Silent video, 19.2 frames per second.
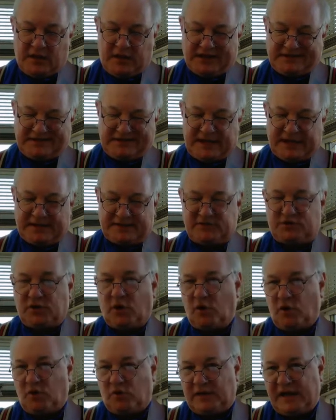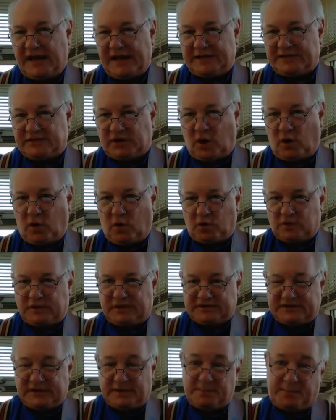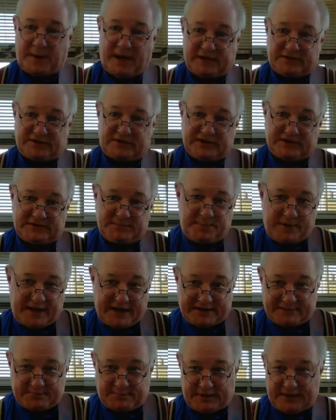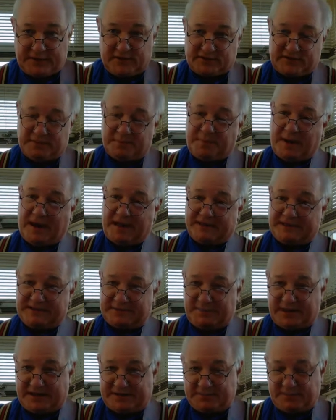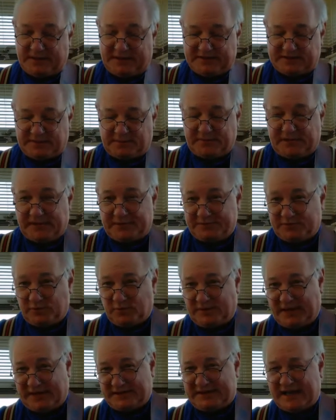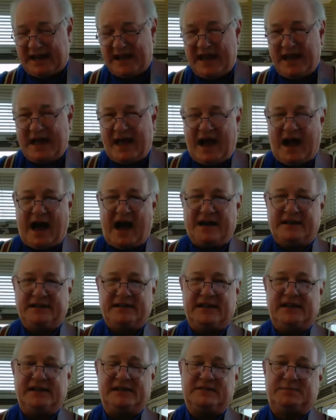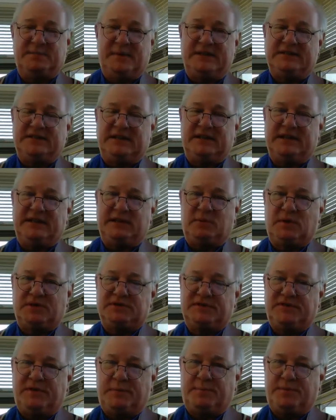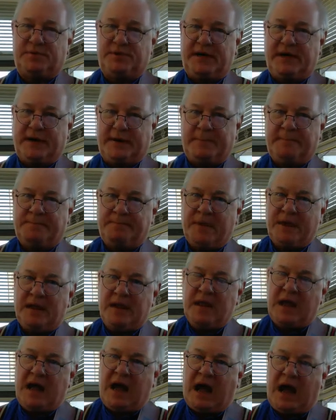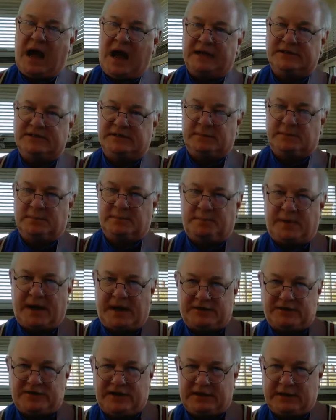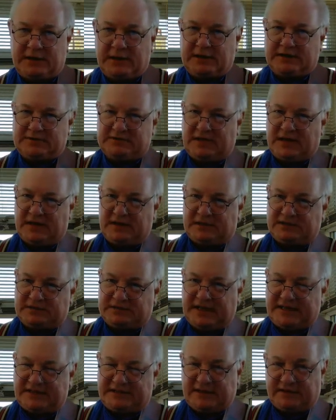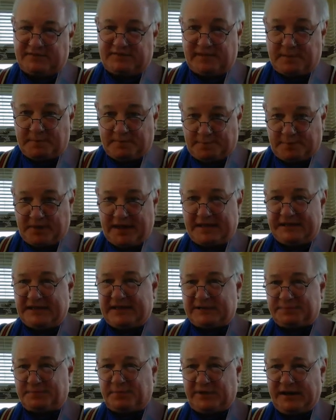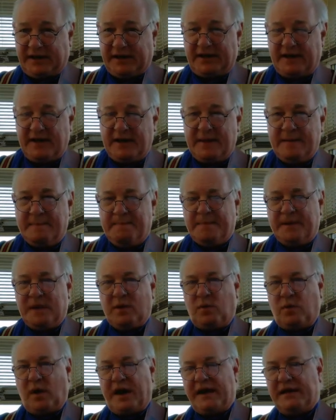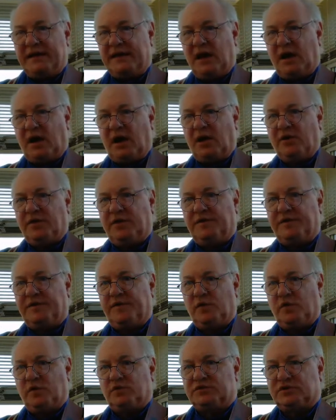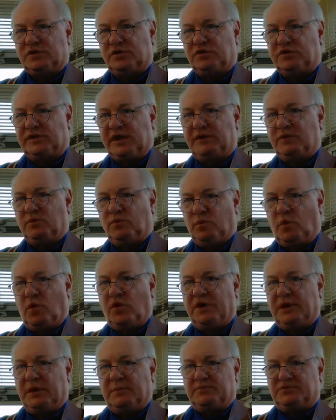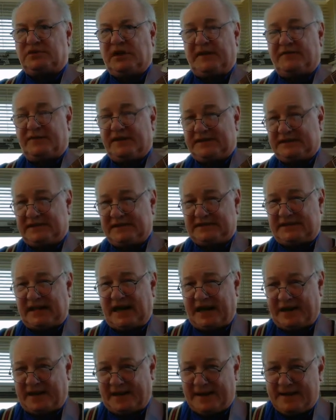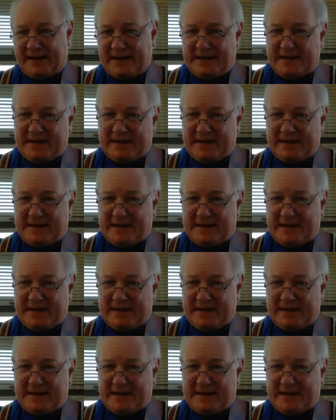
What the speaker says: This next song is called St Patrick's Breastplate, or St Paddy's Breastplate, sometimes known as, and it's basically the words of a prayer. And Patrick is said to have prayed this prayer when other folks who didn't want him travelling to Tara